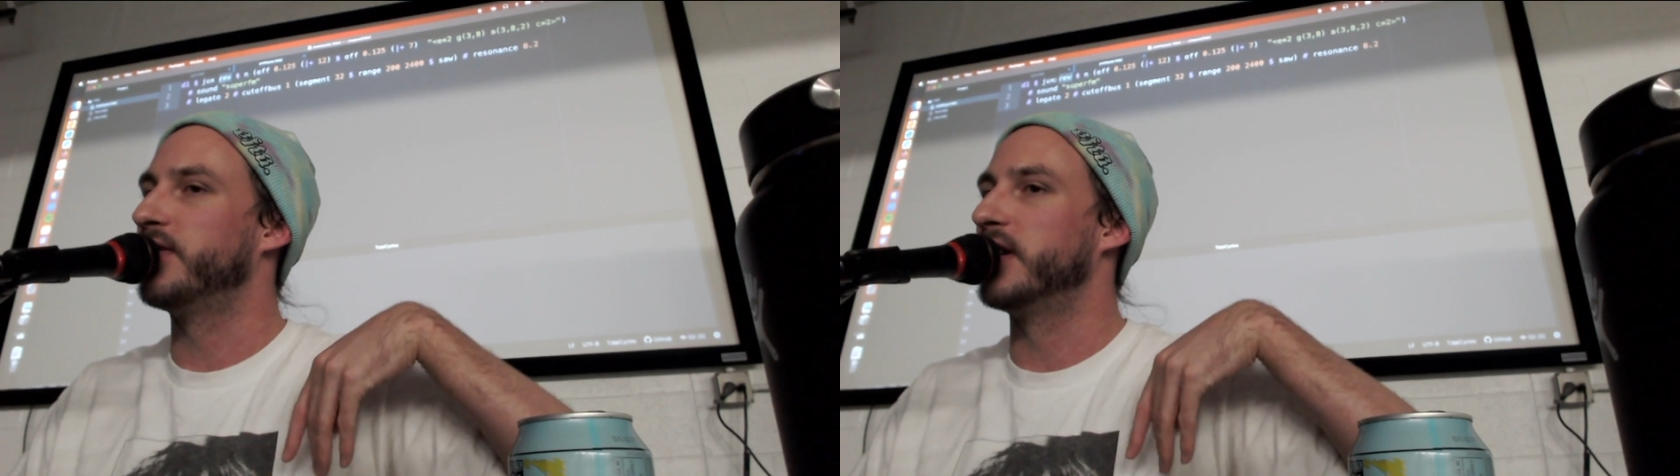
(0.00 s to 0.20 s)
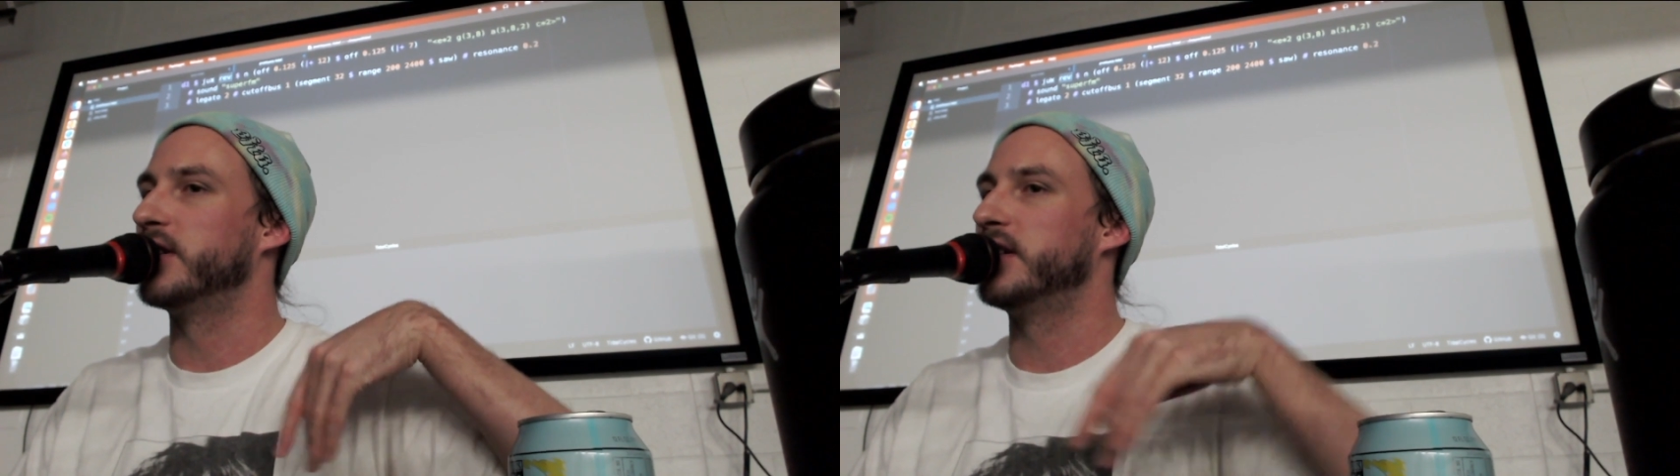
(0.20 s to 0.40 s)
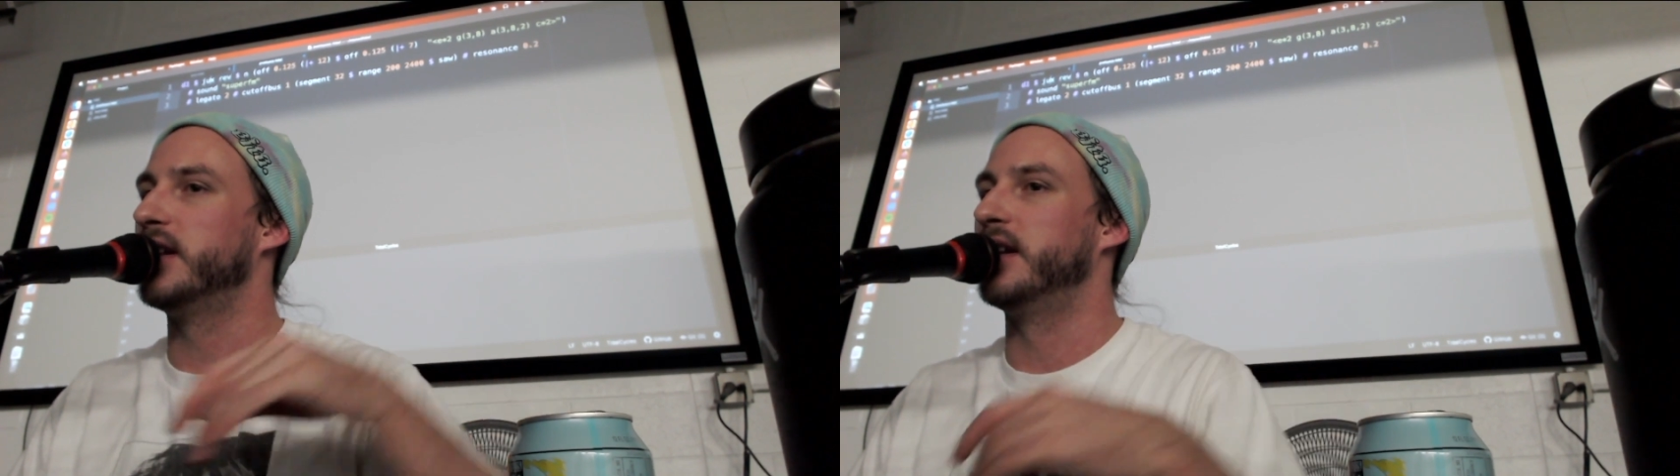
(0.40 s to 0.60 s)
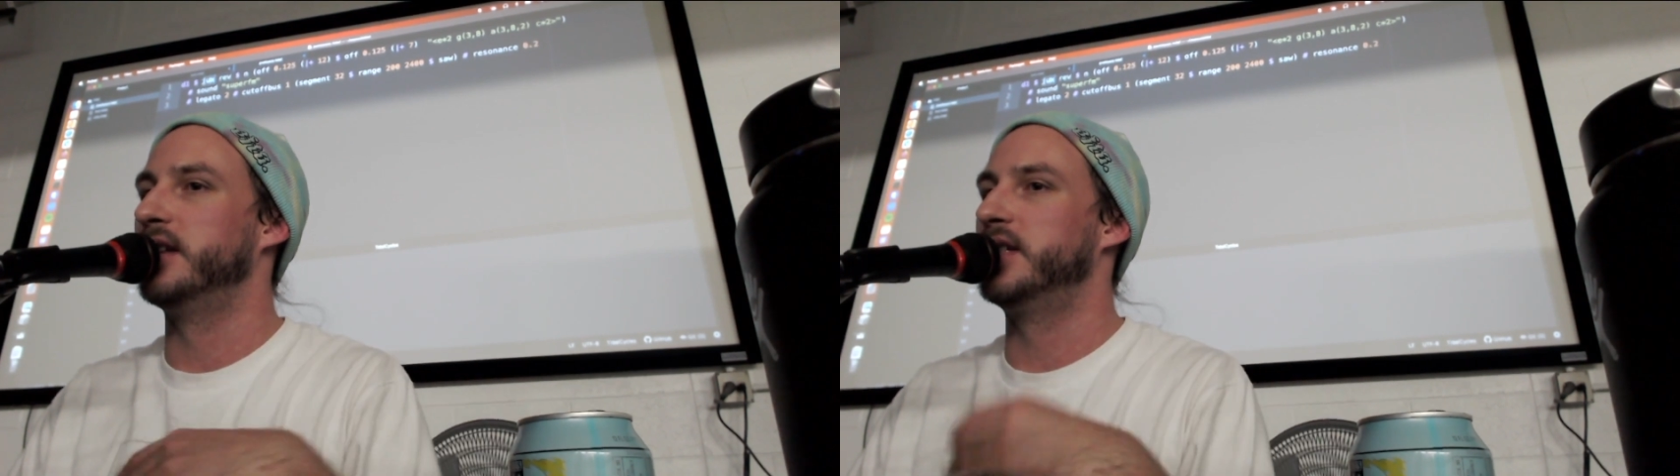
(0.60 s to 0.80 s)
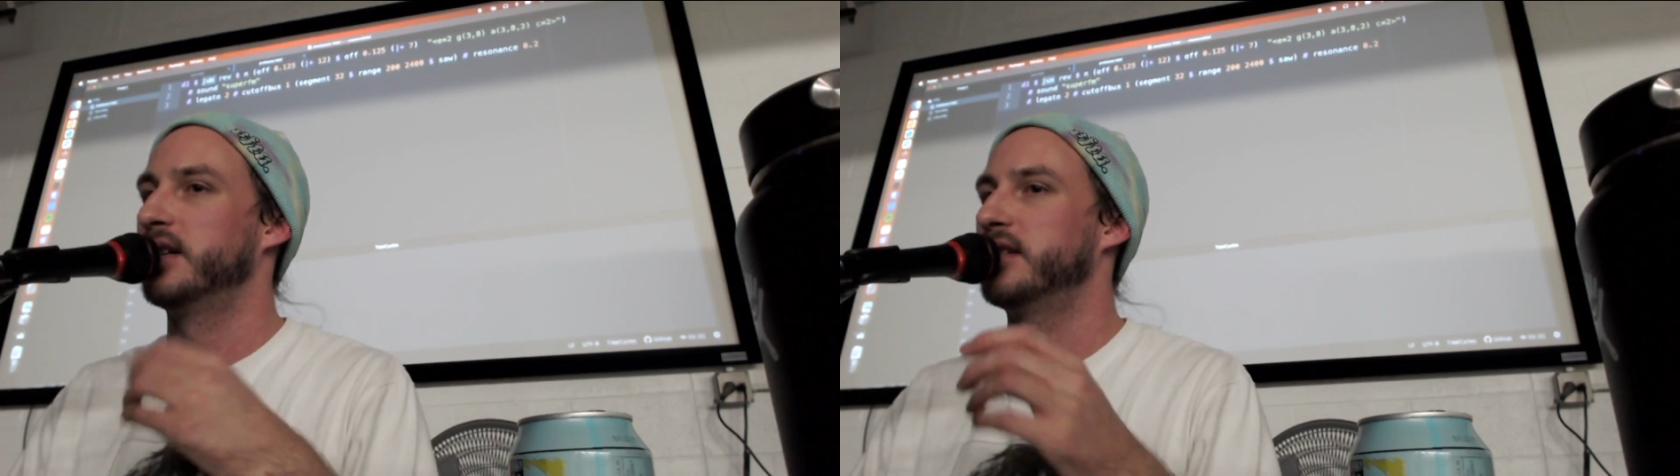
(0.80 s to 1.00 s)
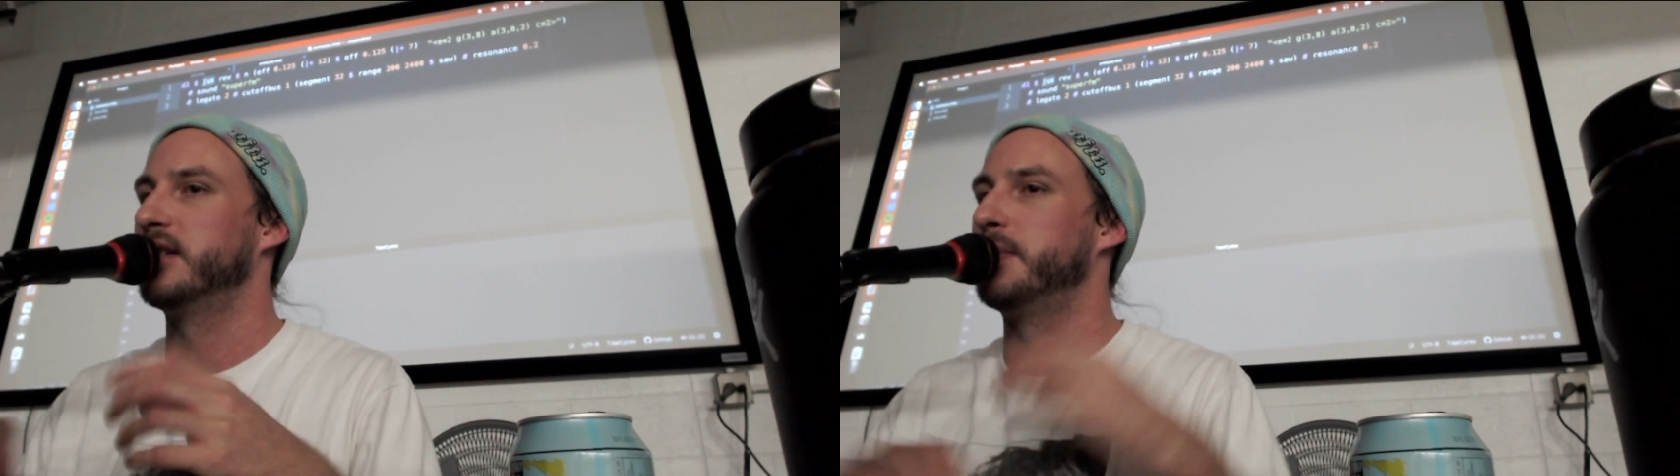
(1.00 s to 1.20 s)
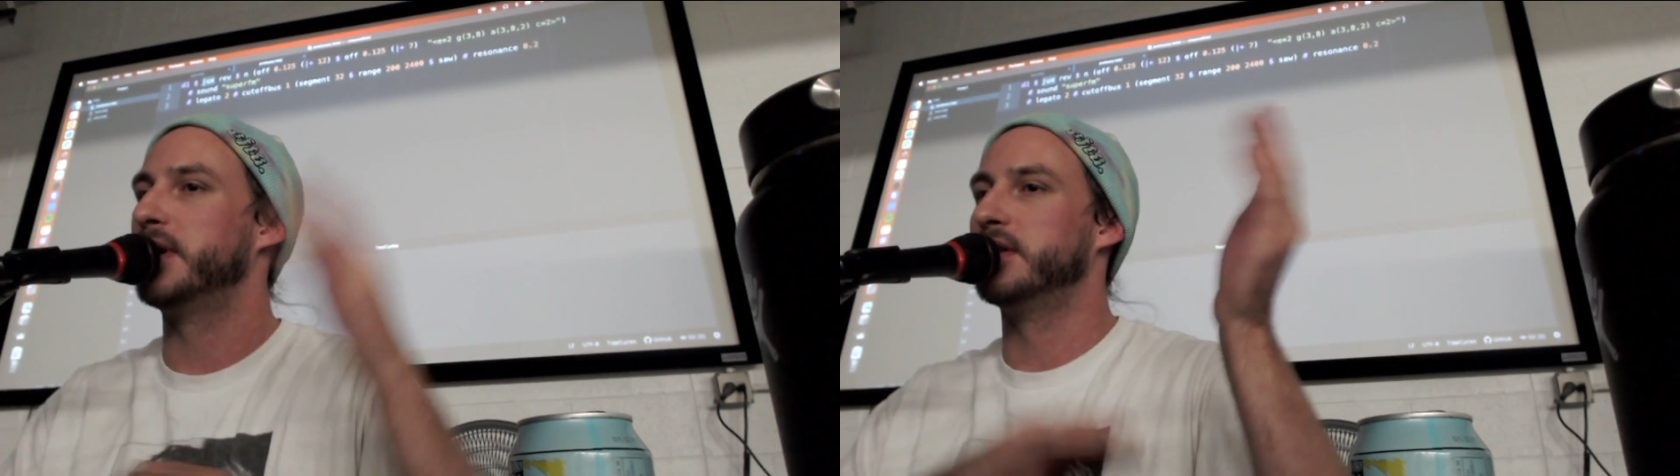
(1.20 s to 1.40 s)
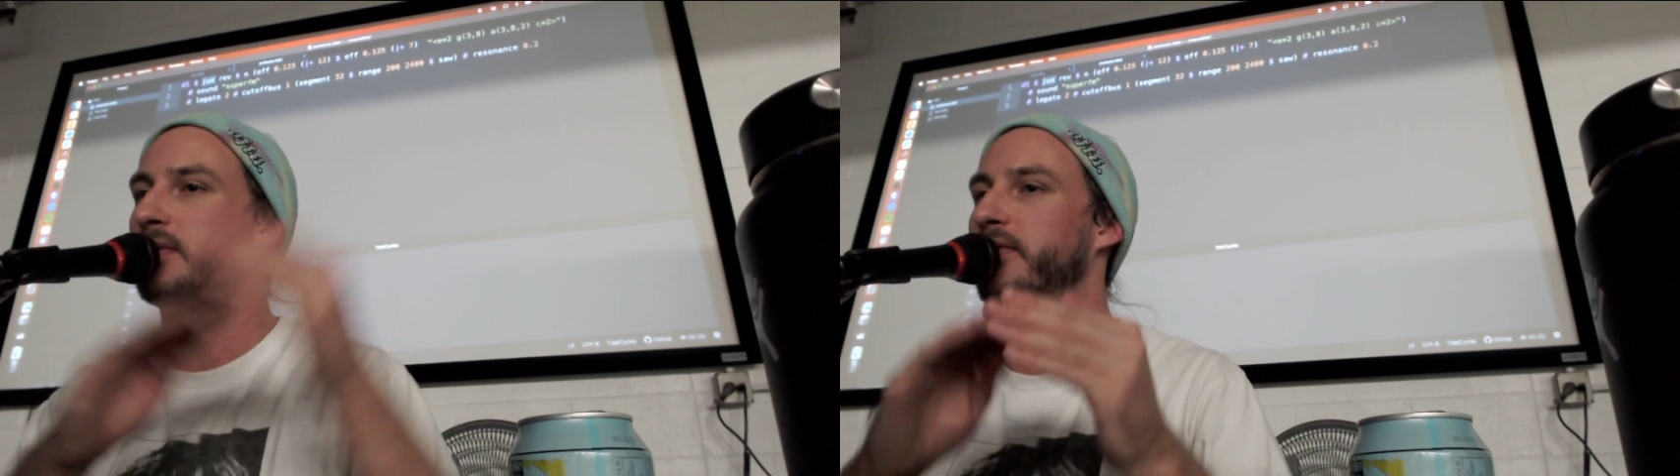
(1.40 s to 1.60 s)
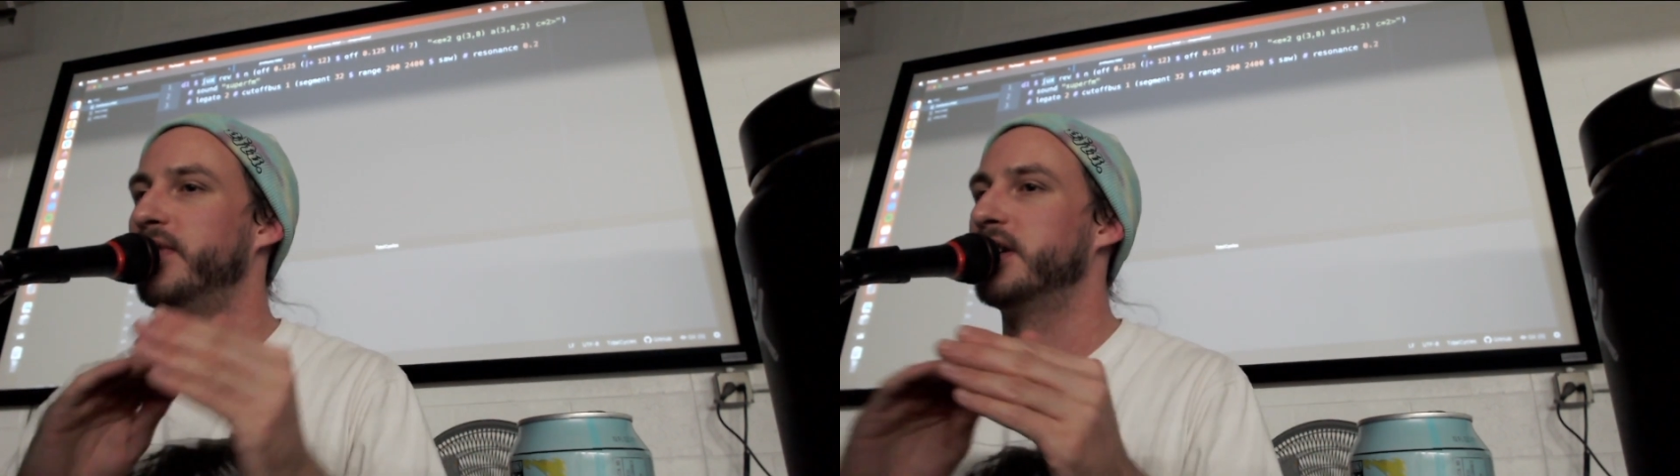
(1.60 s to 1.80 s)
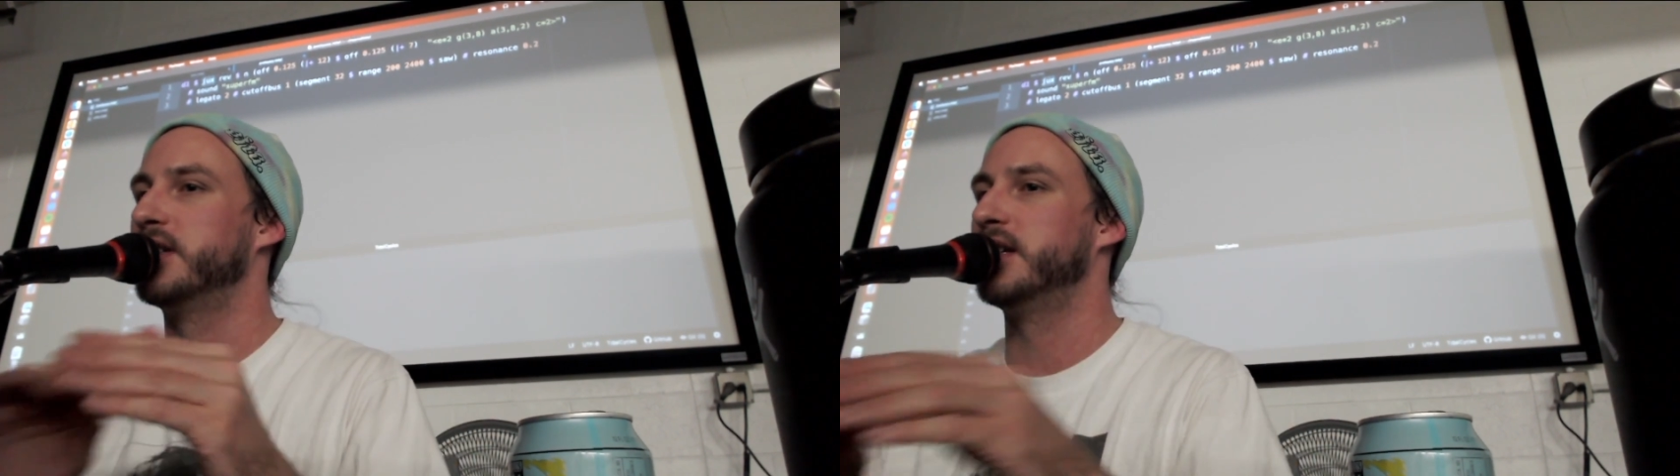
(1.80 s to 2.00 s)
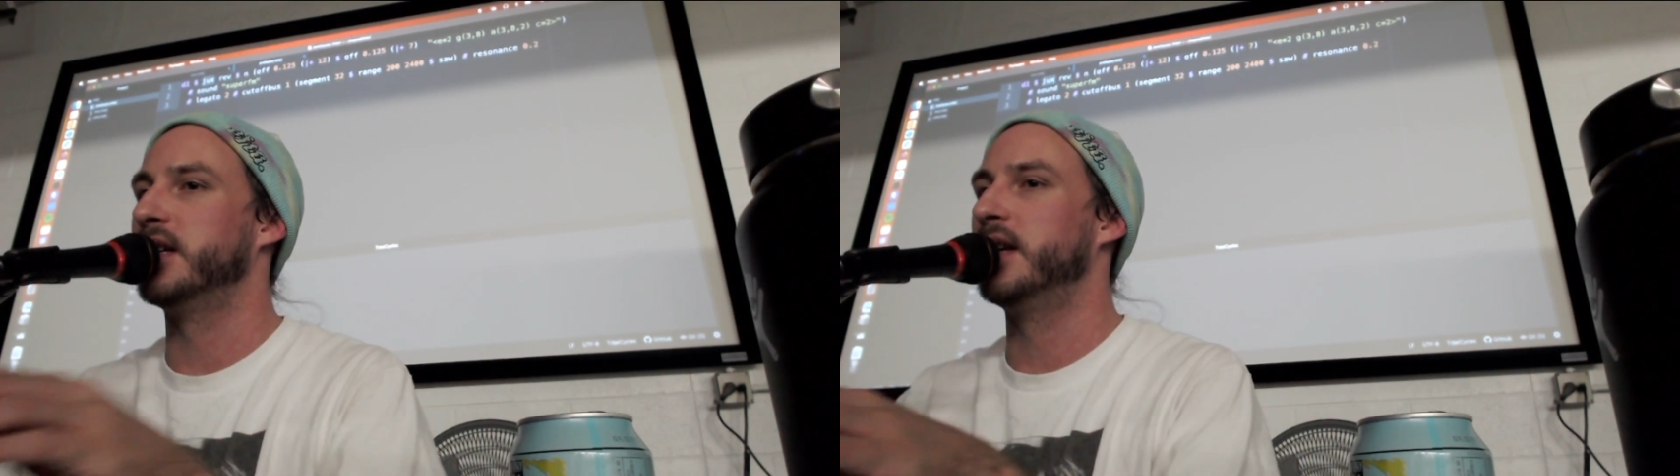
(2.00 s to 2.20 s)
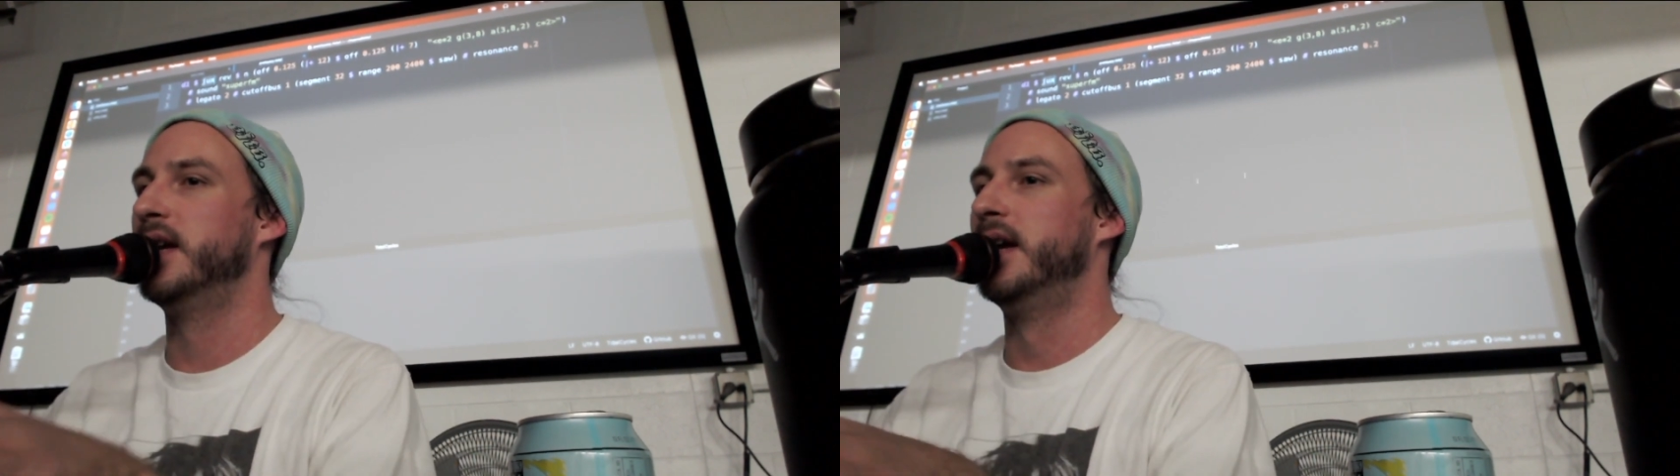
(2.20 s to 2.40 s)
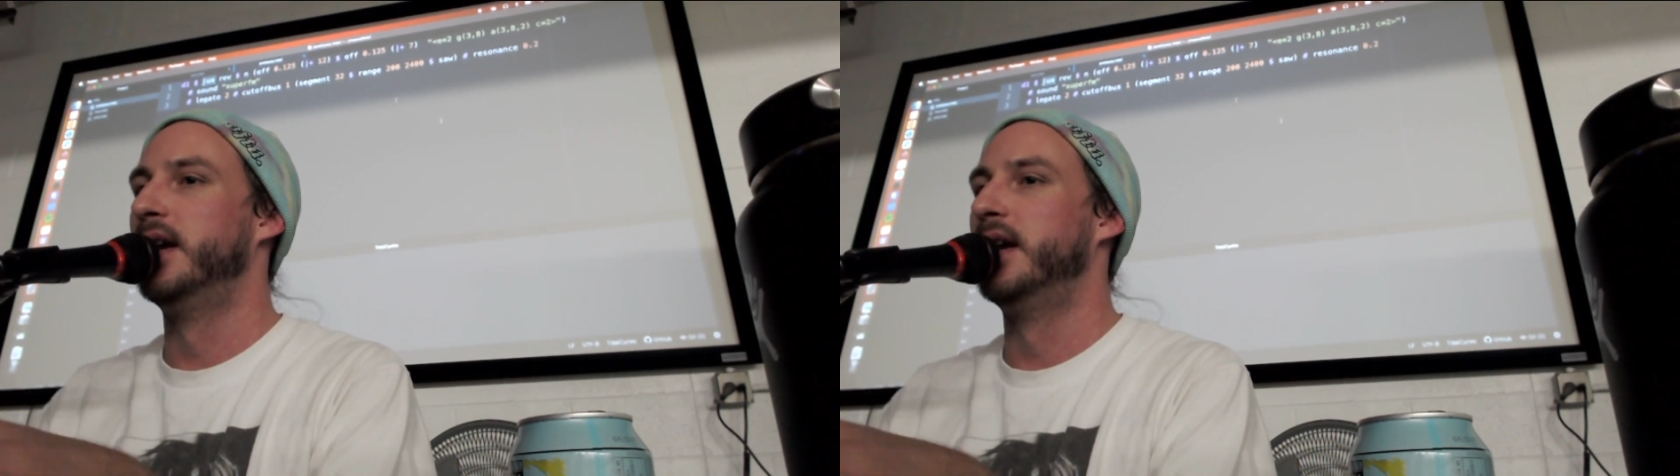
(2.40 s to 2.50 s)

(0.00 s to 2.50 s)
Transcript: function and a juxtapose function.